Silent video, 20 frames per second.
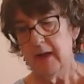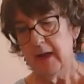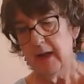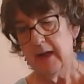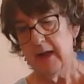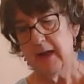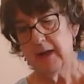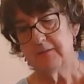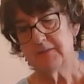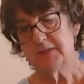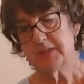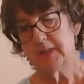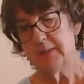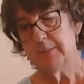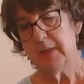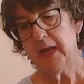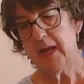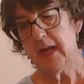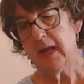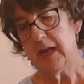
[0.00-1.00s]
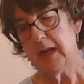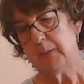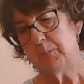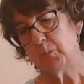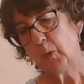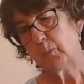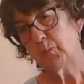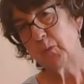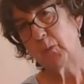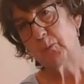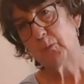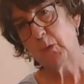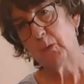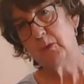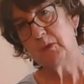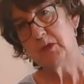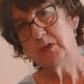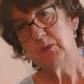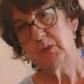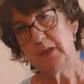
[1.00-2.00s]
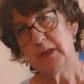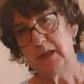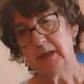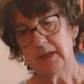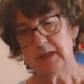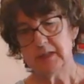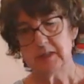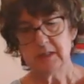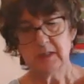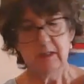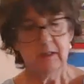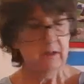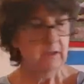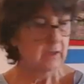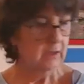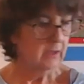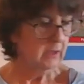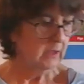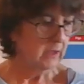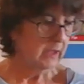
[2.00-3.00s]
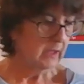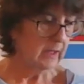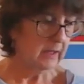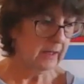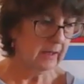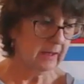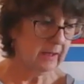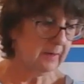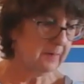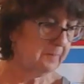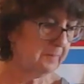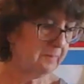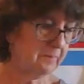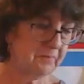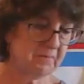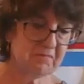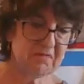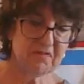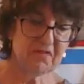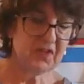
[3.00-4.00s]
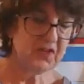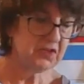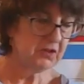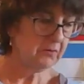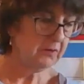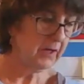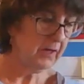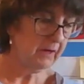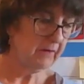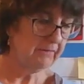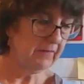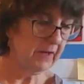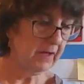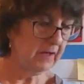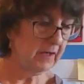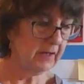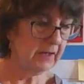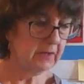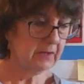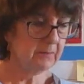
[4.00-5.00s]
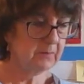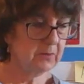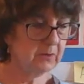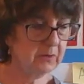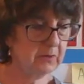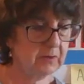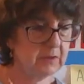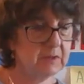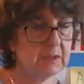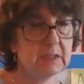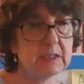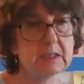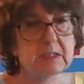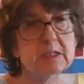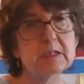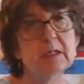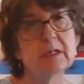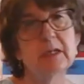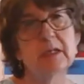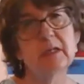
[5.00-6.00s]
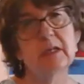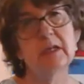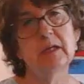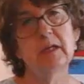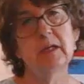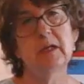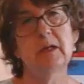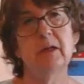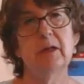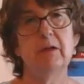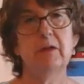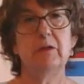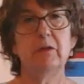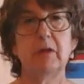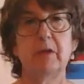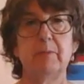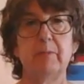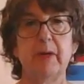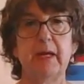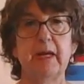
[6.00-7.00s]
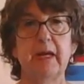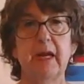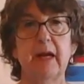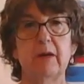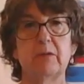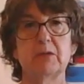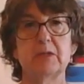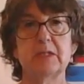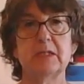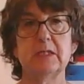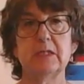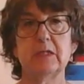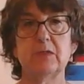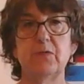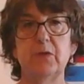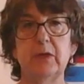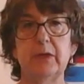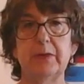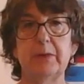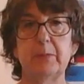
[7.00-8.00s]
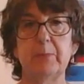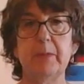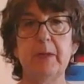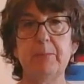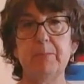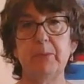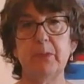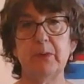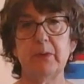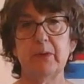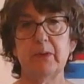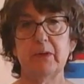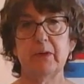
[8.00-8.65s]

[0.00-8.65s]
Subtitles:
have some hay to eat. If you don't have animals, you could make houses for little people.